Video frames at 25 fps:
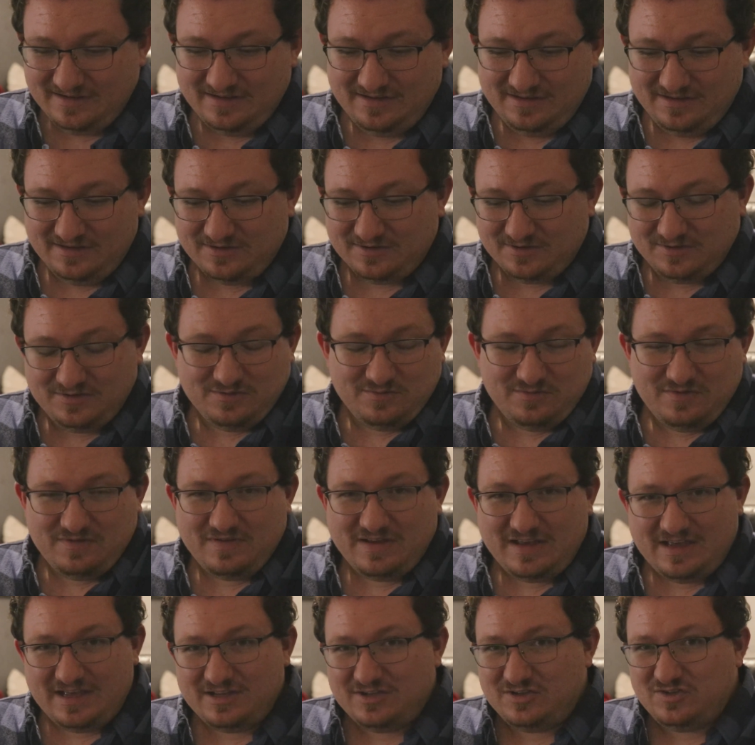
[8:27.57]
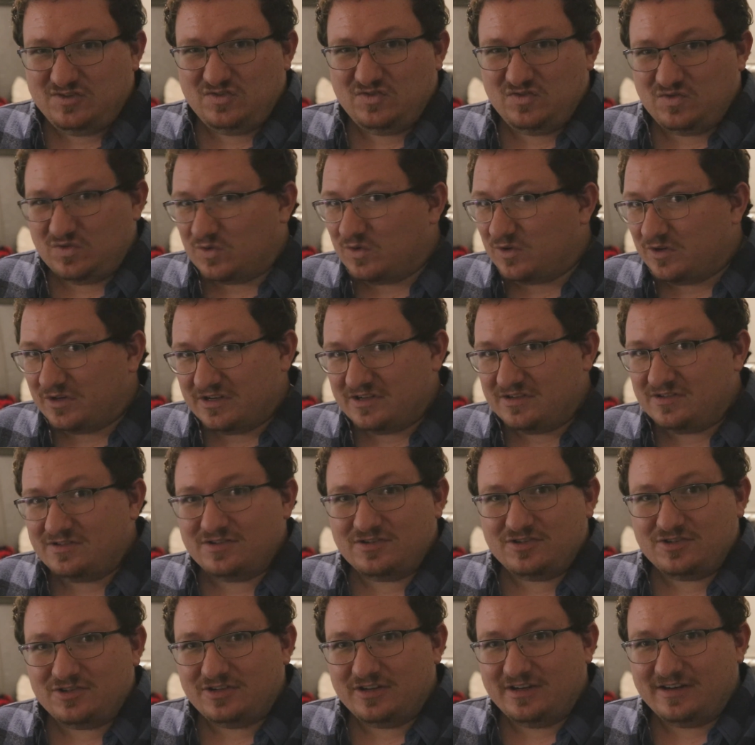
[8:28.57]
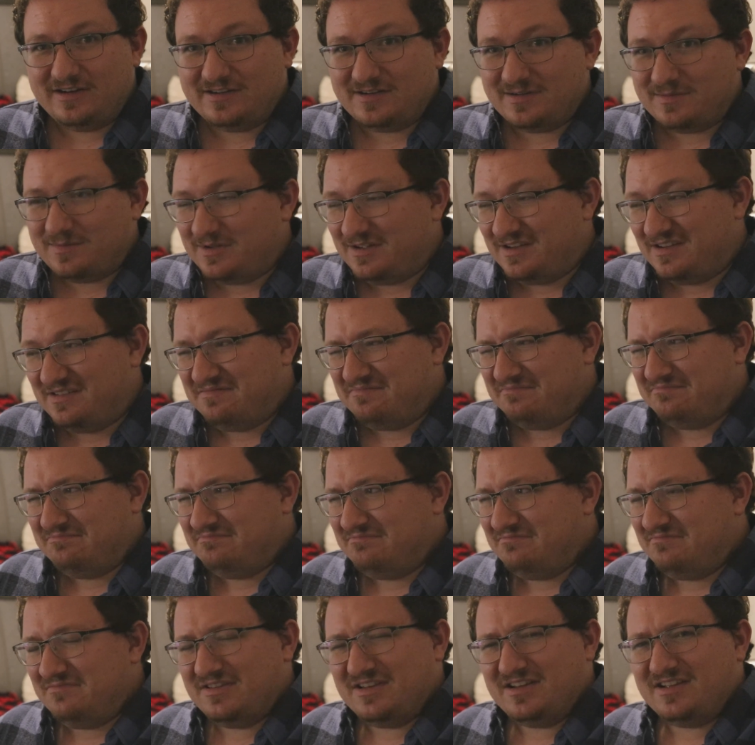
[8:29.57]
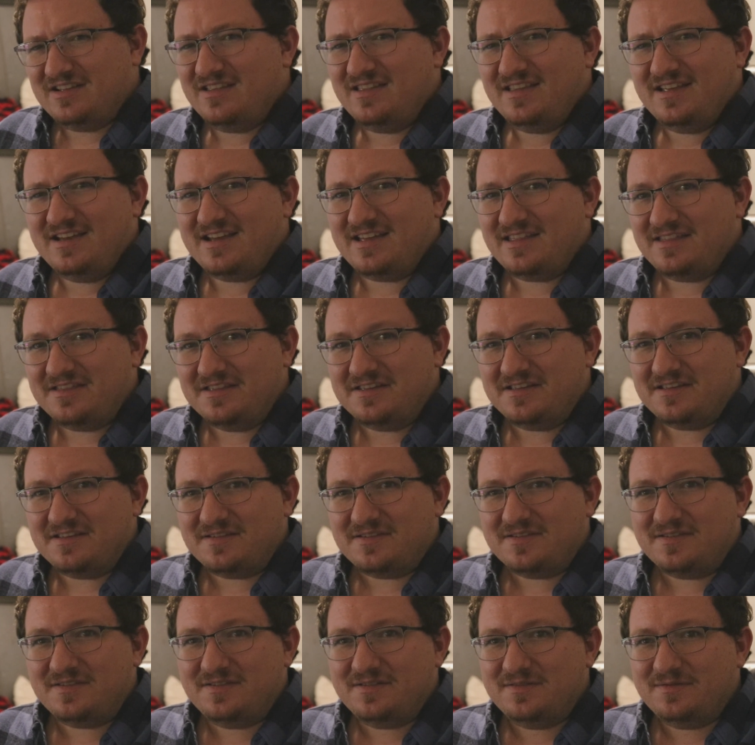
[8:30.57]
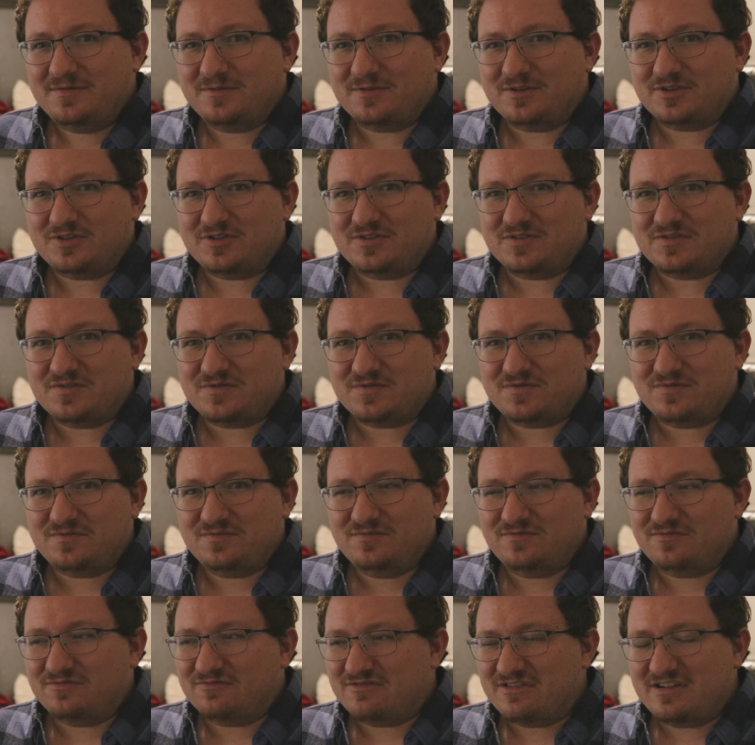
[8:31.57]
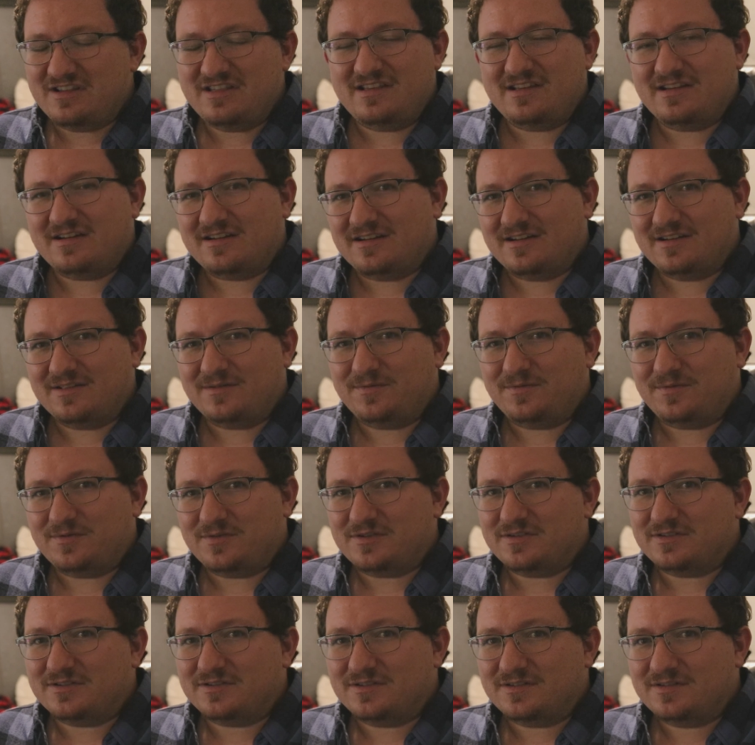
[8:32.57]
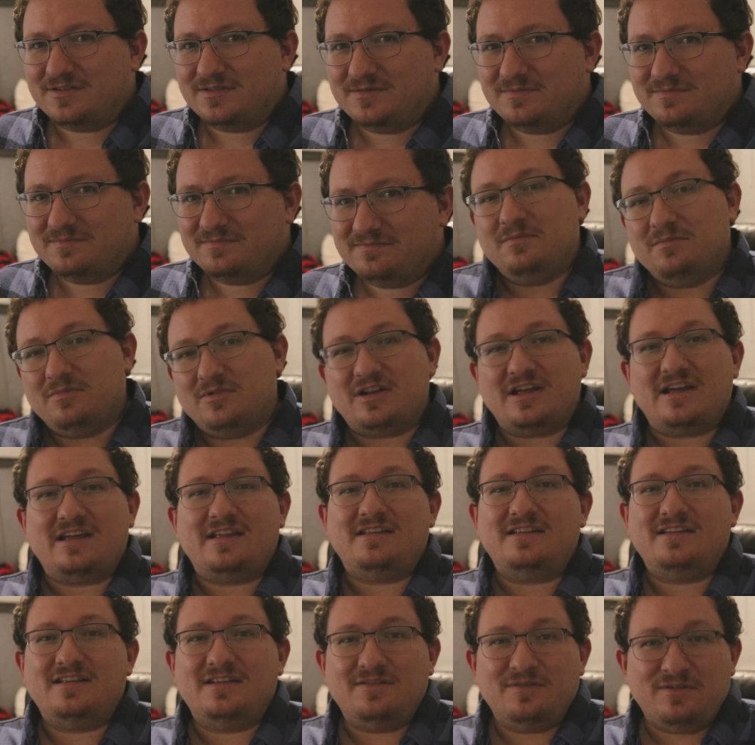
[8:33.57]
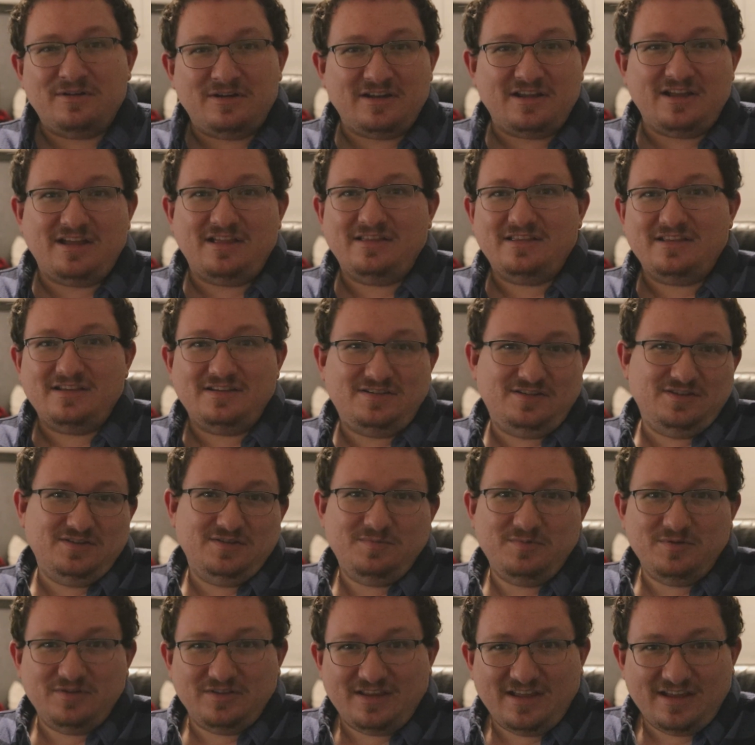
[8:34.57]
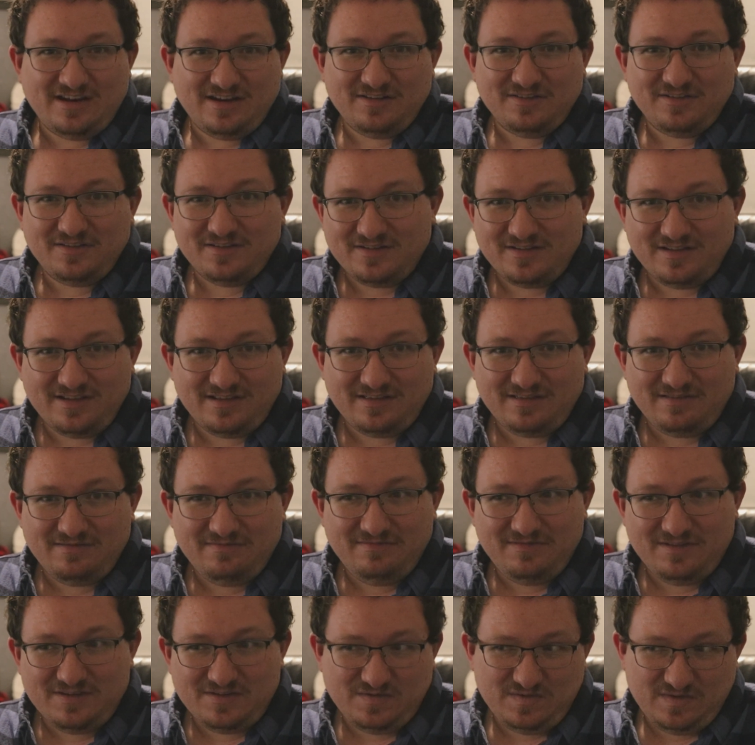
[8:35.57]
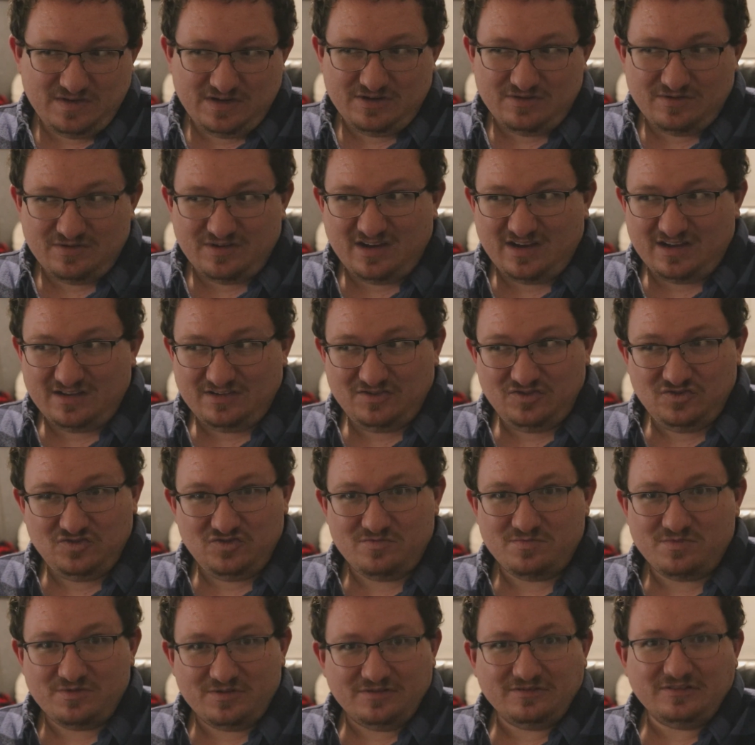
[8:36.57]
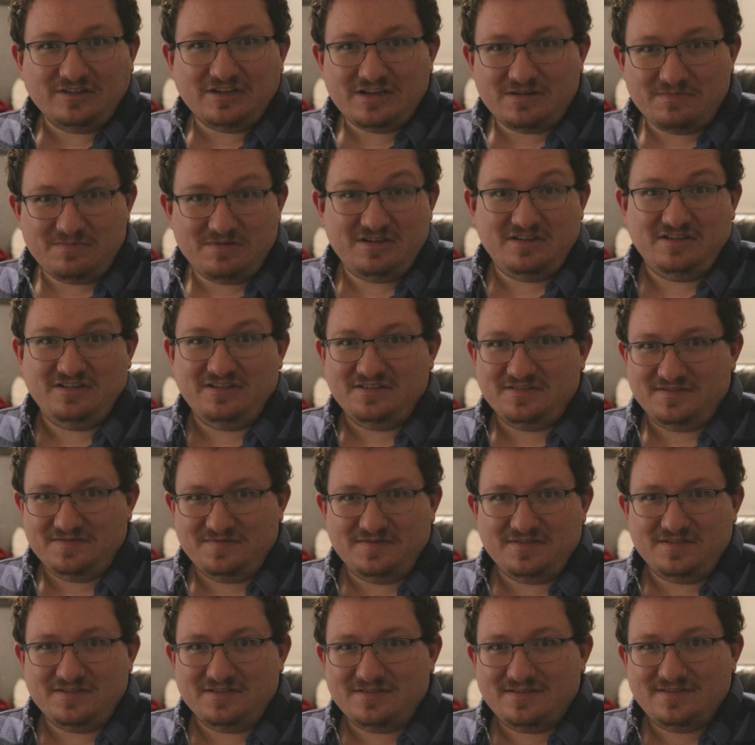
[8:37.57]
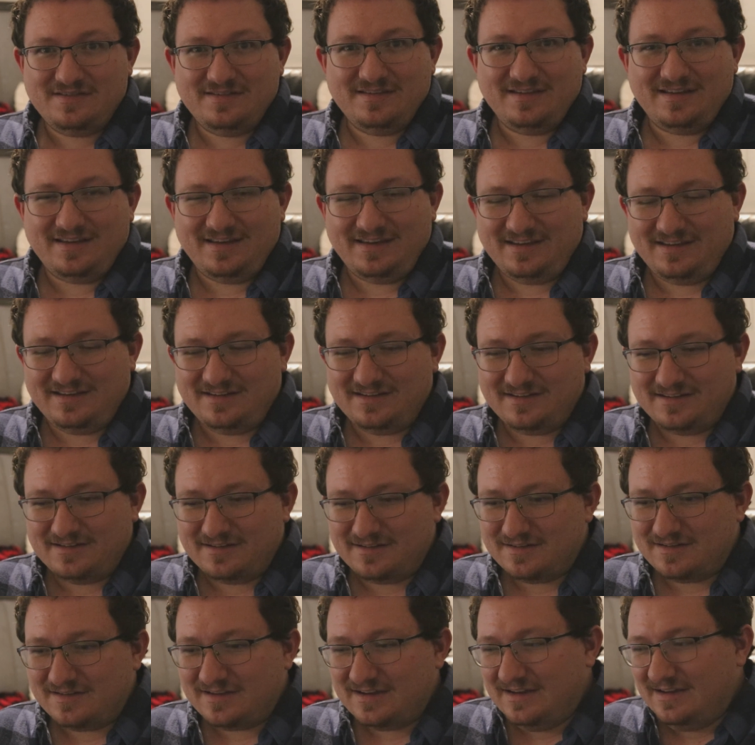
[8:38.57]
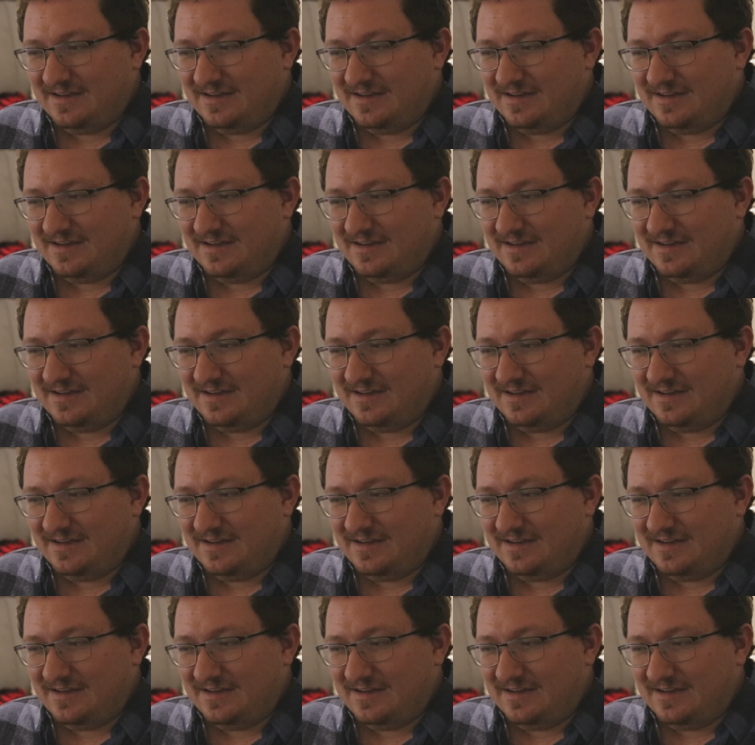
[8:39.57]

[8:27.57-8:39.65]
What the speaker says: So we've had stories to share, but none like this, which is really odd for us. But I did want to at least just put that out there, that this video got super delayed because of this. And